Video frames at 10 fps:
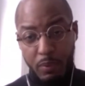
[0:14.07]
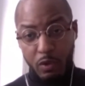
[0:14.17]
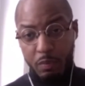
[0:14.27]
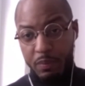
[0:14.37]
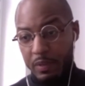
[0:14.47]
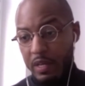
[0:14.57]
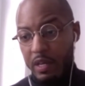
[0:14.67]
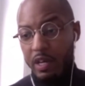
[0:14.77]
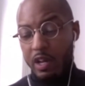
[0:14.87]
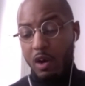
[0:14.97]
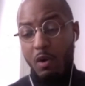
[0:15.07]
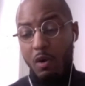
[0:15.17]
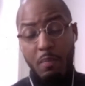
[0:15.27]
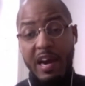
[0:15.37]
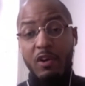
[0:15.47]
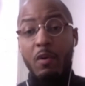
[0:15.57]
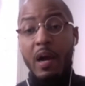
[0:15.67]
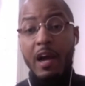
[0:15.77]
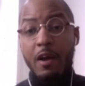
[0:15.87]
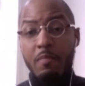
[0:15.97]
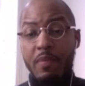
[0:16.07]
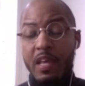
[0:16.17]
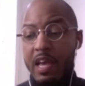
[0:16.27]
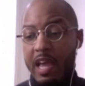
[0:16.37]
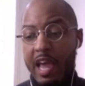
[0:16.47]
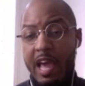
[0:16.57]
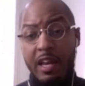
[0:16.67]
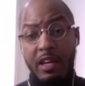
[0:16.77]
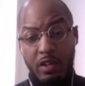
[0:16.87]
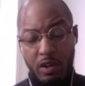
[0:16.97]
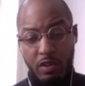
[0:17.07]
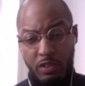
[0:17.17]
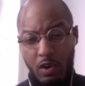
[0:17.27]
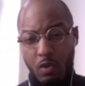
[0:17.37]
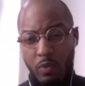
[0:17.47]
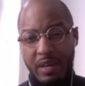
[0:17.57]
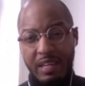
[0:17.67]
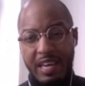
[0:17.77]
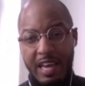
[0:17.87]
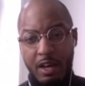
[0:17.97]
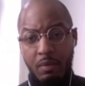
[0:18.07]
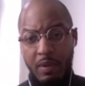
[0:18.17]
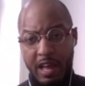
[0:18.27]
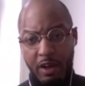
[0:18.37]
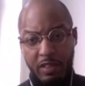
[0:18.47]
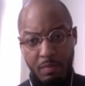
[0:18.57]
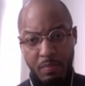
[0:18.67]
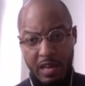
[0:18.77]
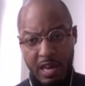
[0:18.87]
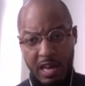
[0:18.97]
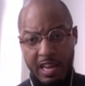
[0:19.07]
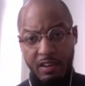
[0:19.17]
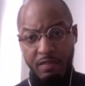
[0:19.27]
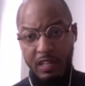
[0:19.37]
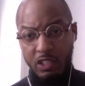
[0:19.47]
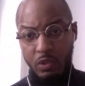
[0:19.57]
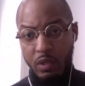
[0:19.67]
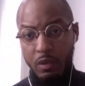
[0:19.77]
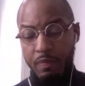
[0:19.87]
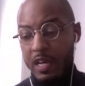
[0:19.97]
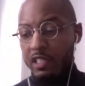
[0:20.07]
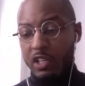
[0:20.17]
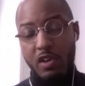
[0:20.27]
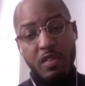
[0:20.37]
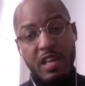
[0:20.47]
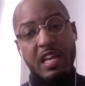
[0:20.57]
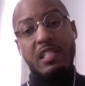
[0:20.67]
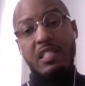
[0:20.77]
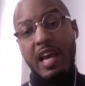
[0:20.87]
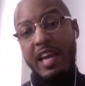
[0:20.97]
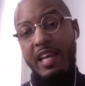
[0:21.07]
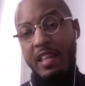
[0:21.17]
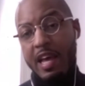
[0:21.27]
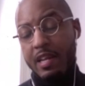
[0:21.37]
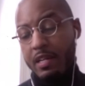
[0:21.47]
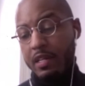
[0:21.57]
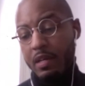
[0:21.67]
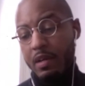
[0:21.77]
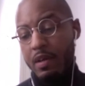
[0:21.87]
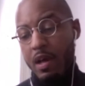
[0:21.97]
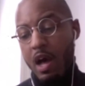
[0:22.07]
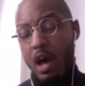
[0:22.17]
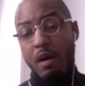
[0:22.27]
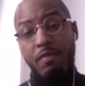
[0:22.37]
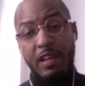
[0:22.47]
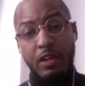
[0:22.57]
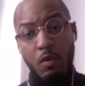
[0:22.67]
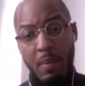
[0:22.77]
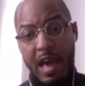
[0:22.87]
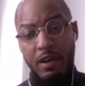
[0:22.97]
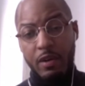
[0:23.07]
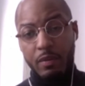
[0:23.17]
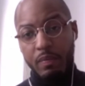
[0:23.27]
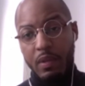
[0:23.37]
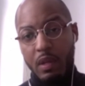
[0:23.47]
poop, your microbiome. And, they're a really healthy individual. So you then take that fecal matter